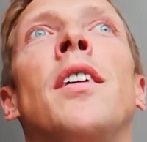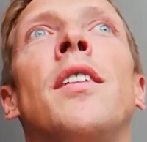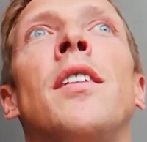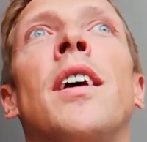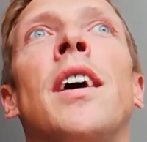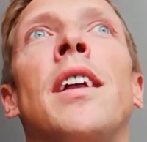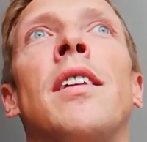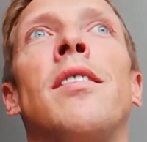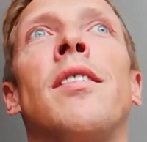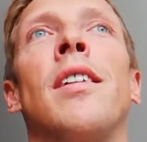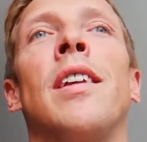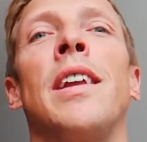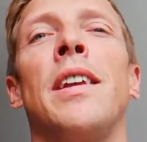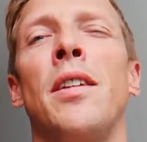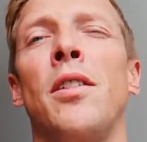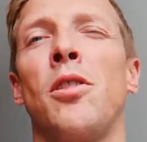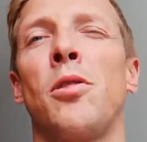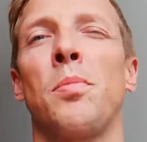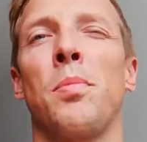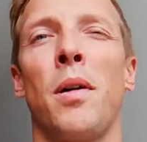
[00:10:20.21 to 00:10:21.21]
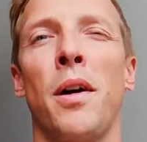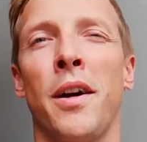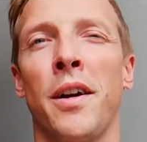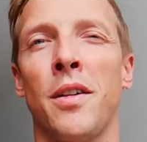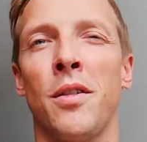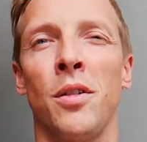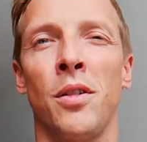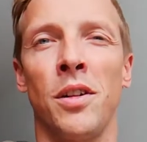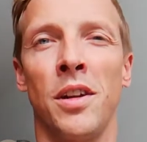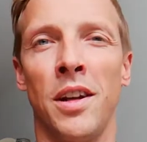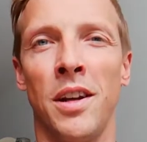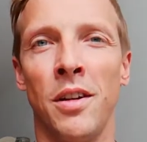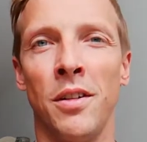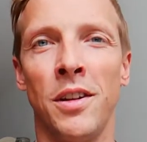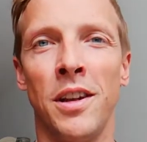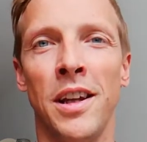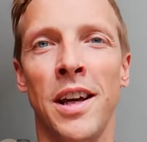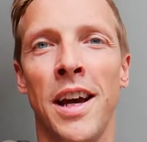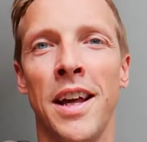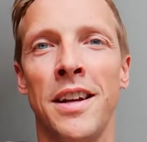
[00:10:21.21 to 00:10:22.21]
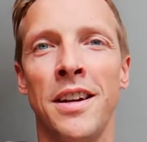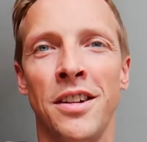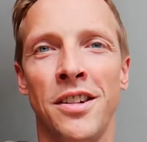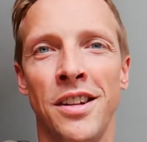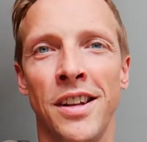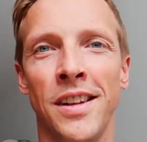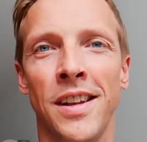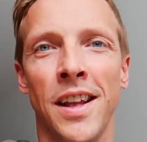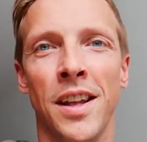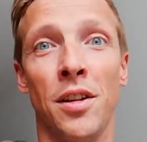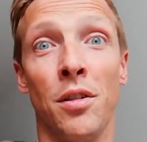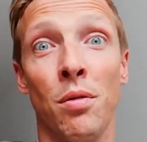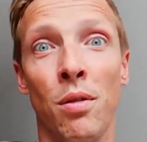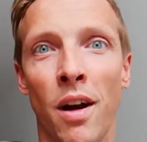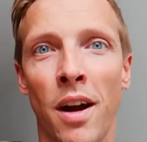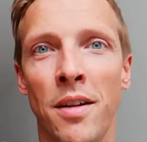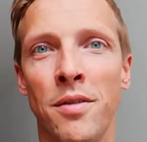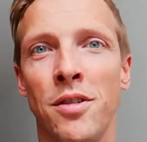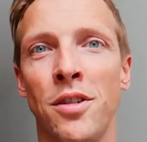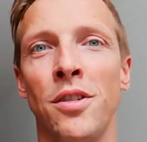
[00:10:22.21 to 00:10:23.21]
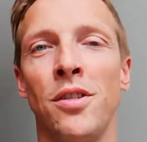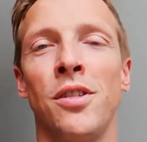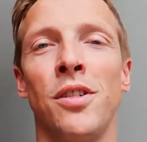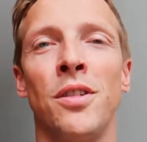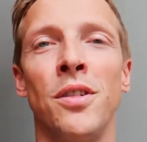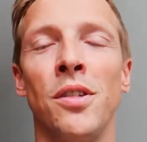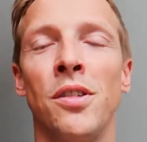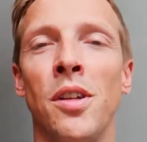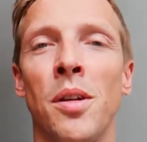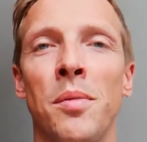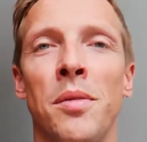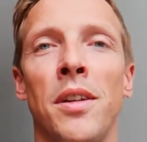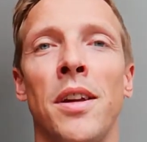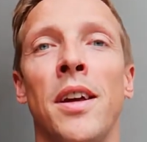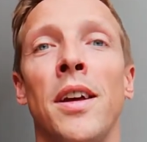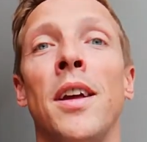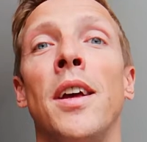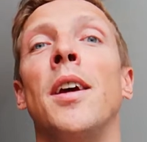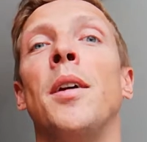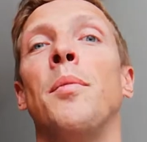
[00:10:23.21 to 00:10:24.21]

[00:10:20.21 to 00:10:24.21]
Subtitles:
that little sparkle, the energy that drives you to do something,